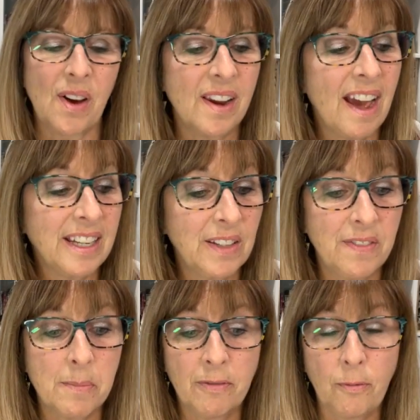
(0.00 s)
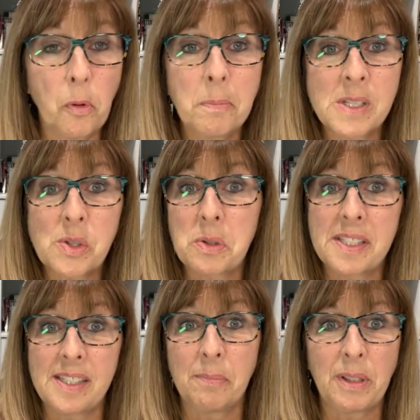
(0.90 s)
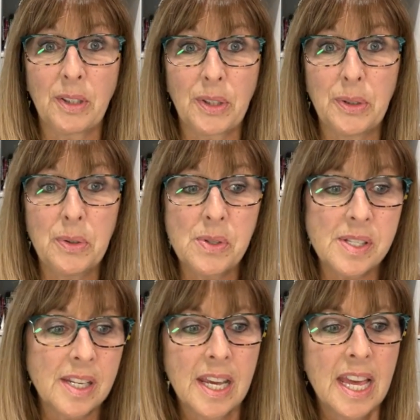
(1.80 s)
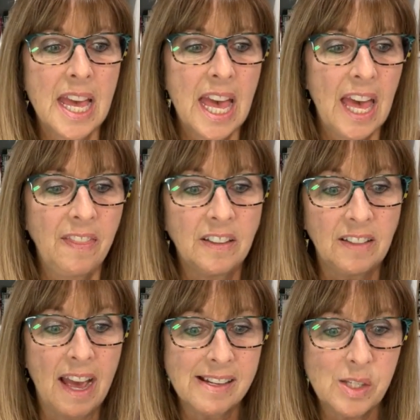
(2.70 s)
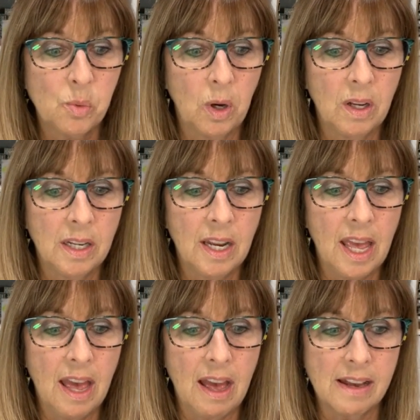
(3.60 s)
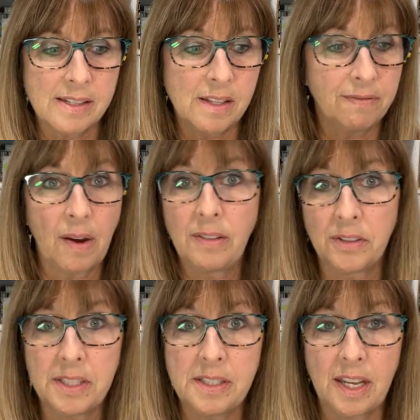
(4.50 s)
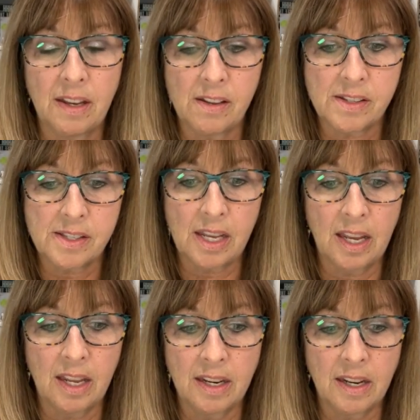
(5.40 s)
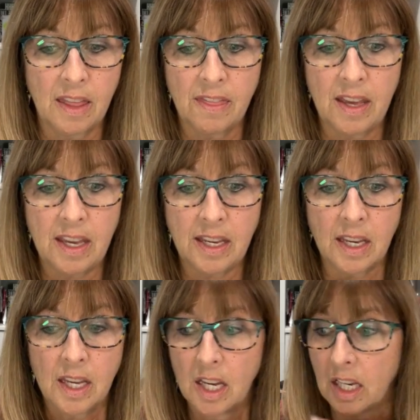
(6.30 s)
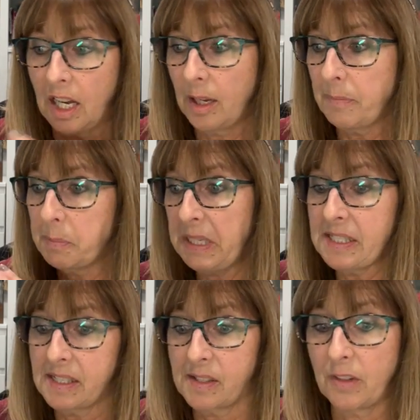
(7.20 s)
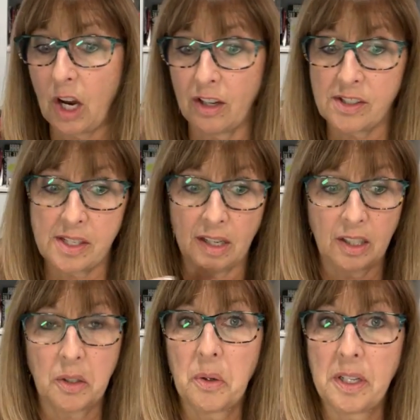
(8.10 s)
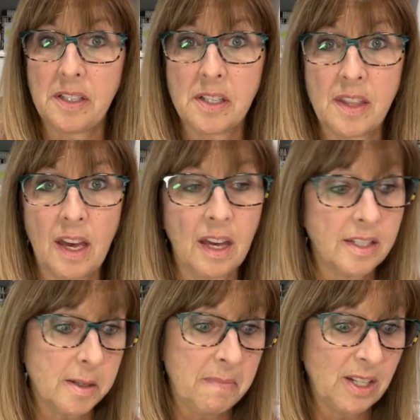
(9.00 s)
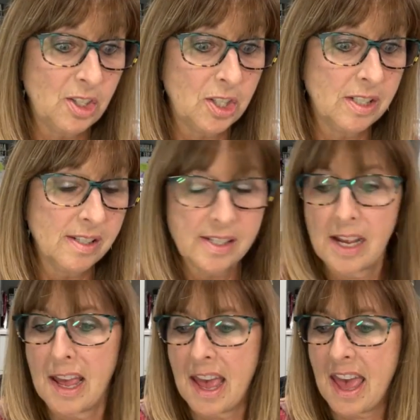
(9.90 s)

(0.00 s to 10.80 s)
fun. I give them 4 mystery stamping clues. And the last one has the final details, and they cut up the pieces of cardstock according to the dimensions